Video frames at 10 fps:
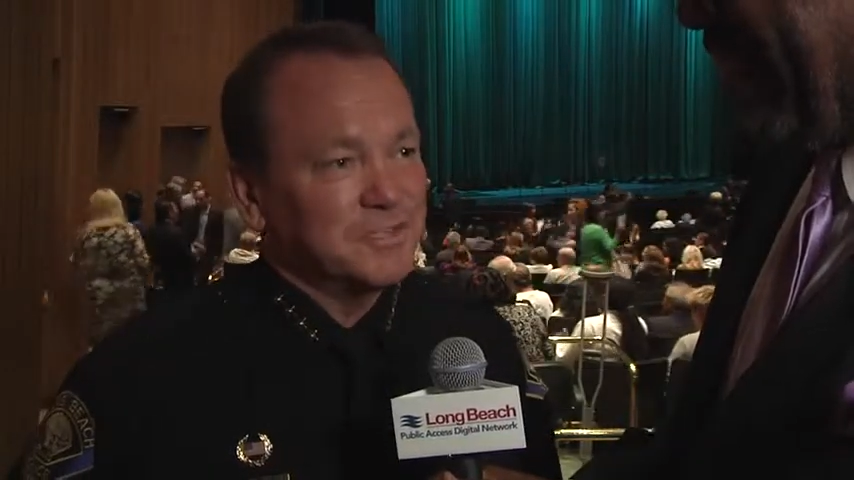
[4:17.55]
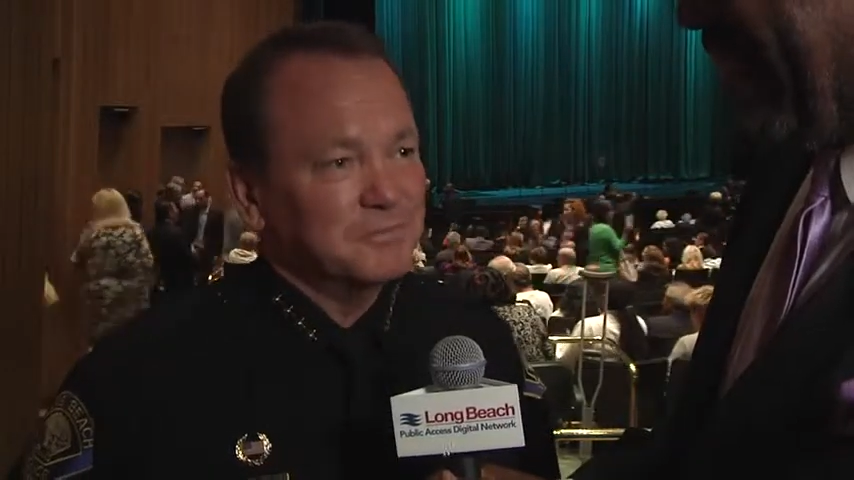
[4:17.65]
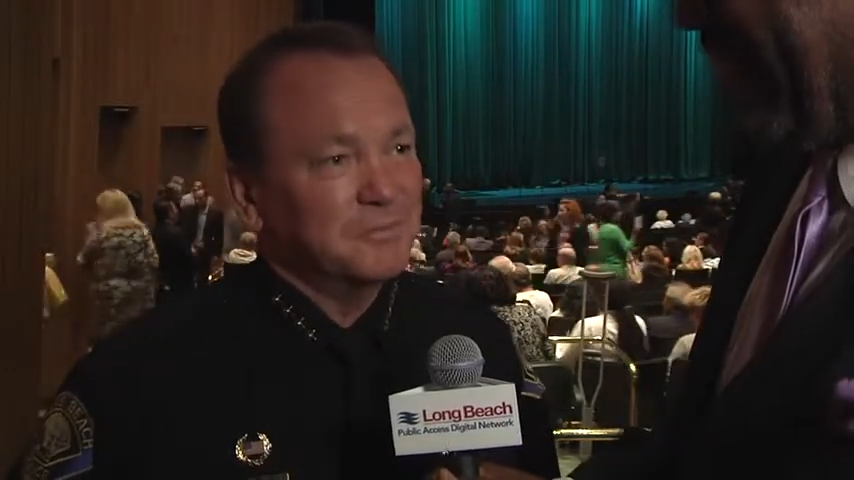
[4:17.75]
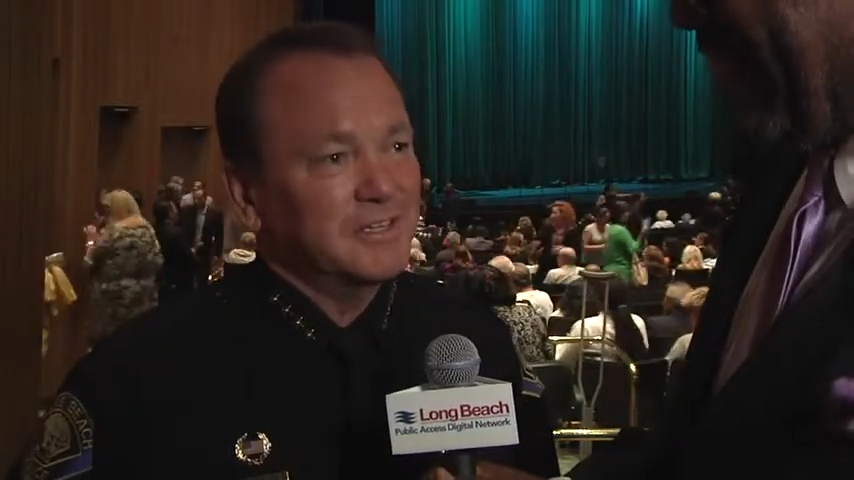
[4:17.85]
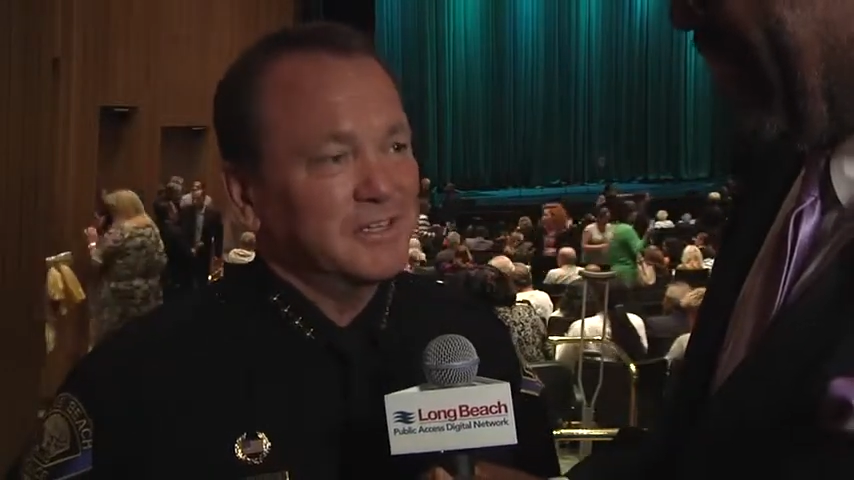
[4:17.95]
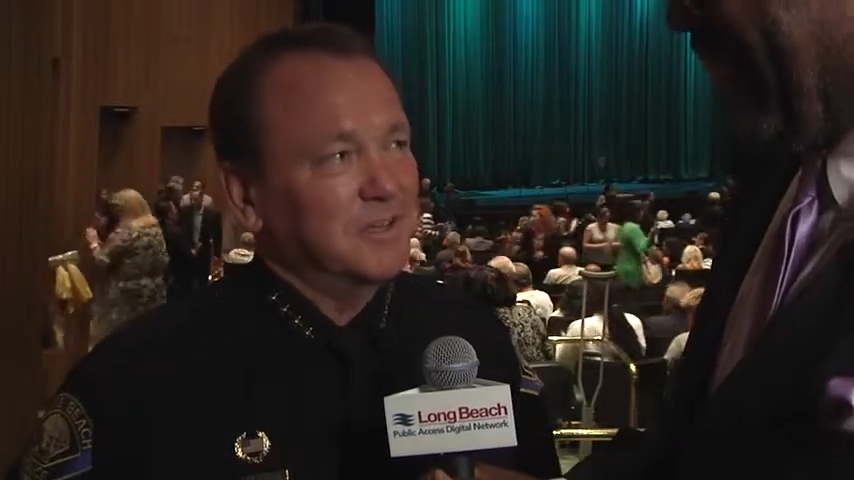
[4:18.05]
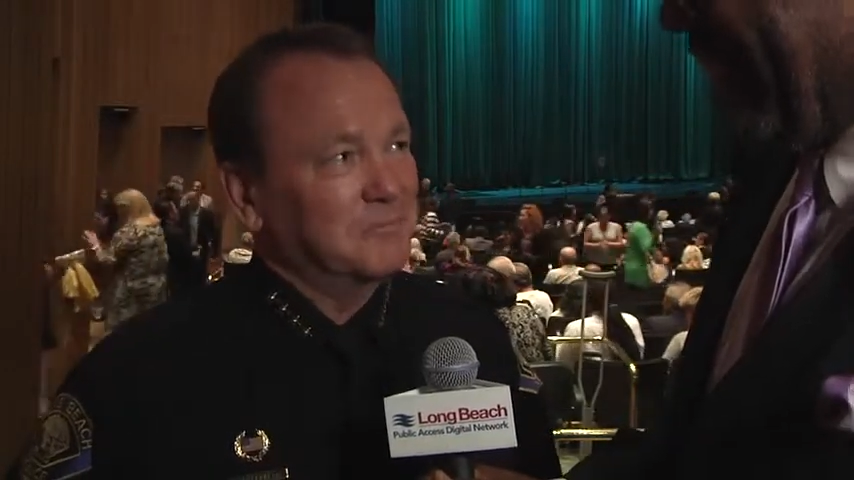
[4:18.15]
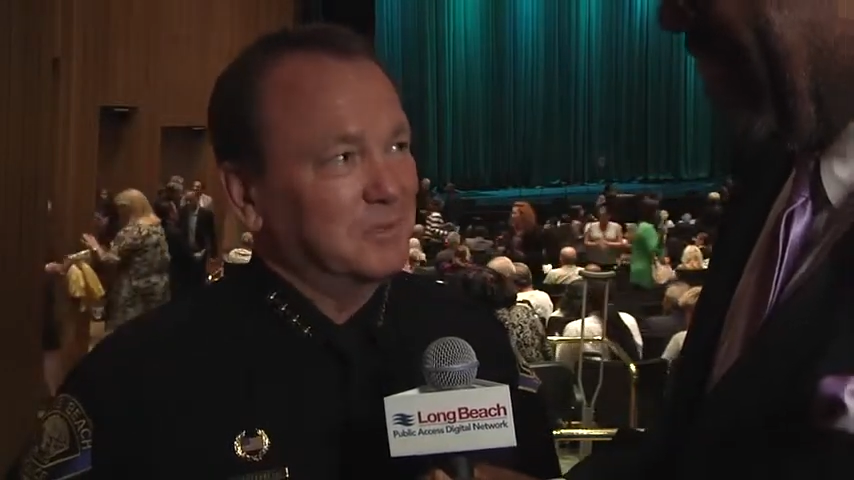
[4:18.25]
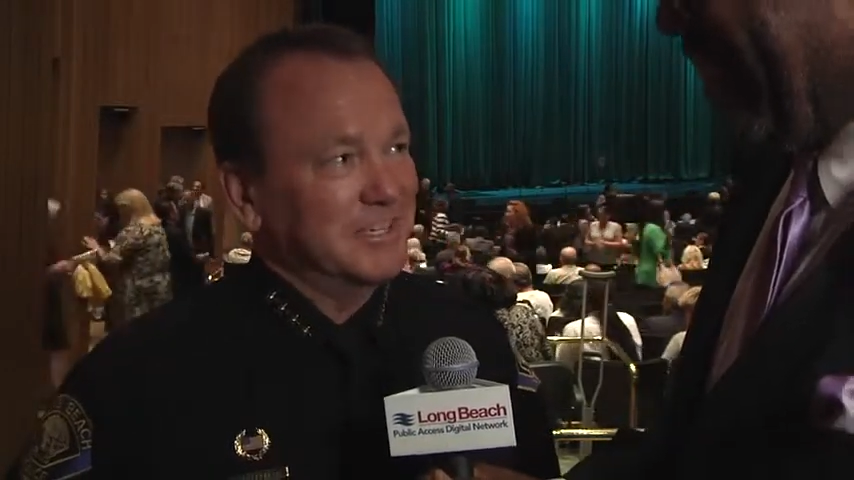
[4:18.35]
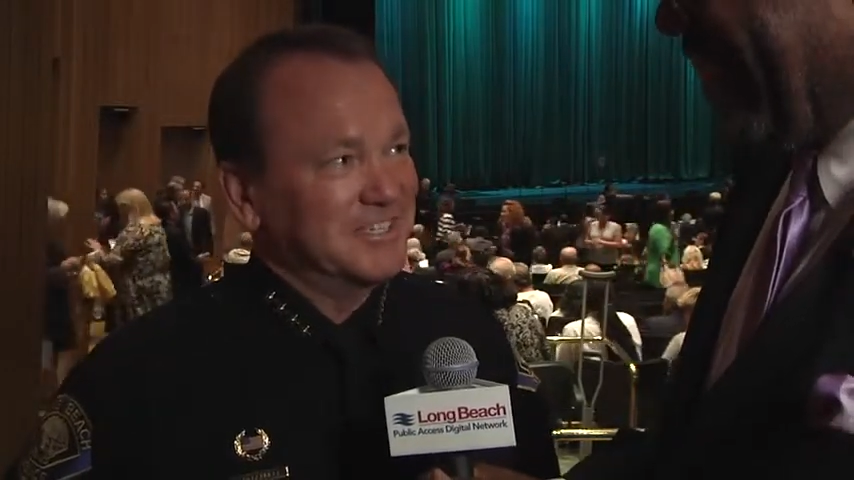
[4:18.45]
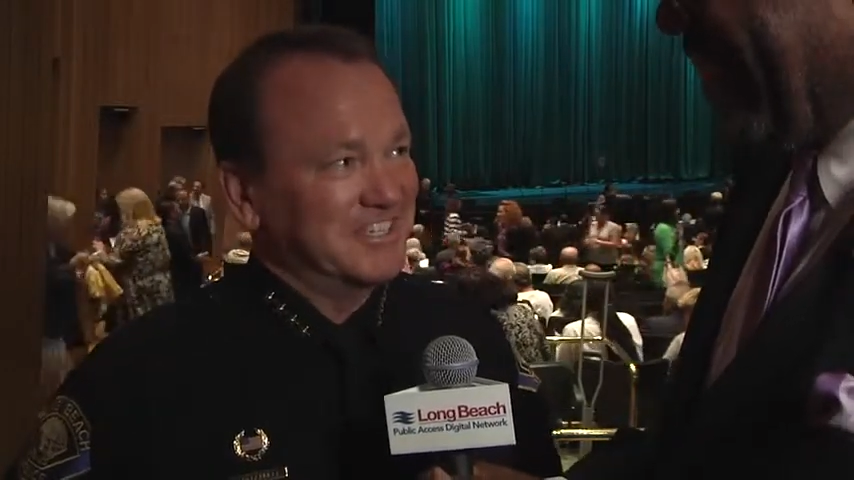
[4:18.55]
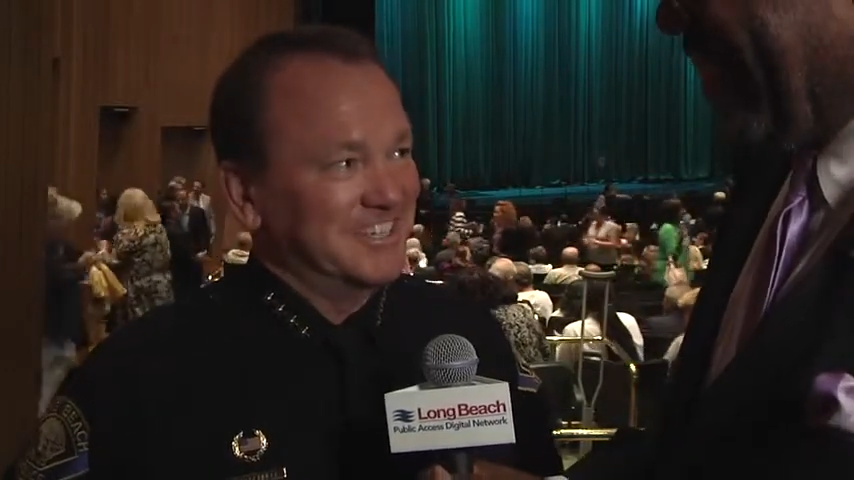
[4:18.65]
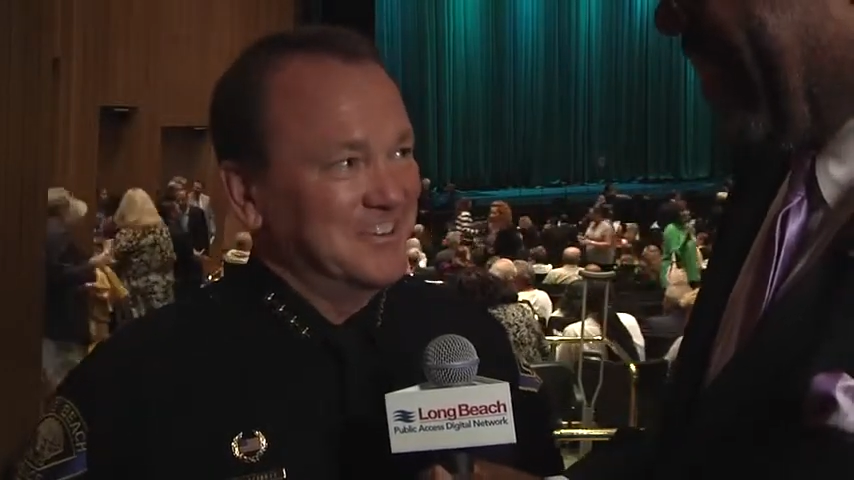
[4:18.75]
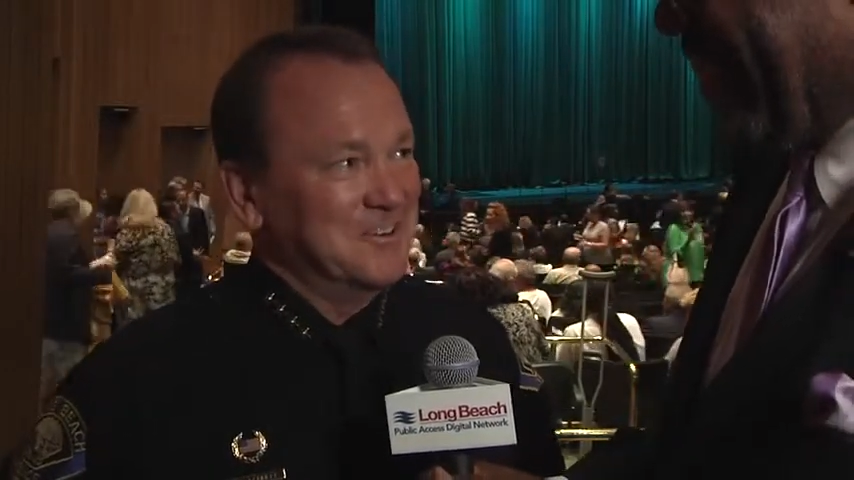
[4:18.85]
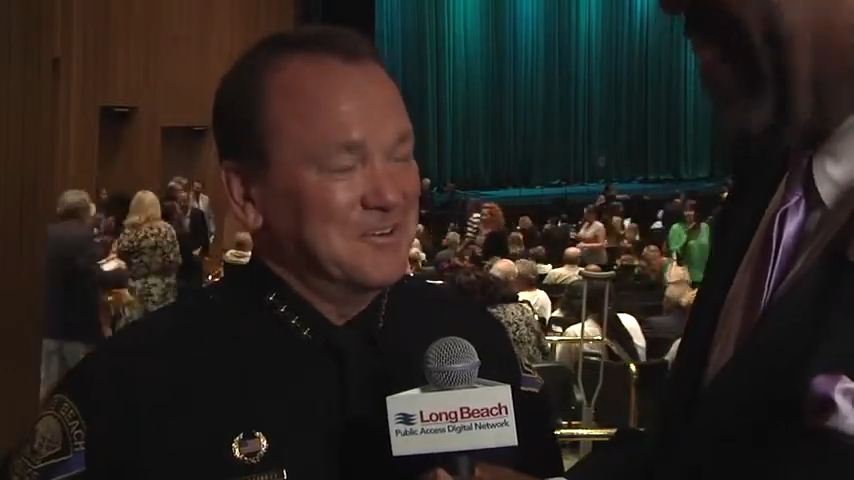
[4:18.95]
completely on
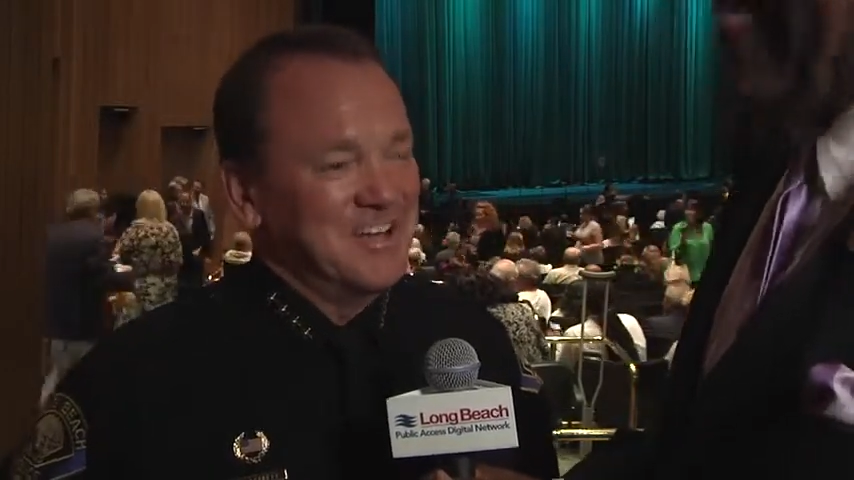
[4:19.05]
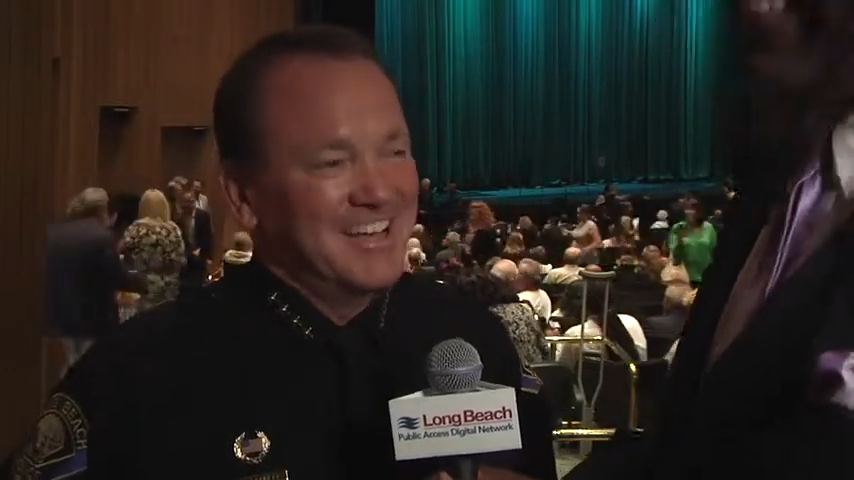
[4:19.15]
policing, you know,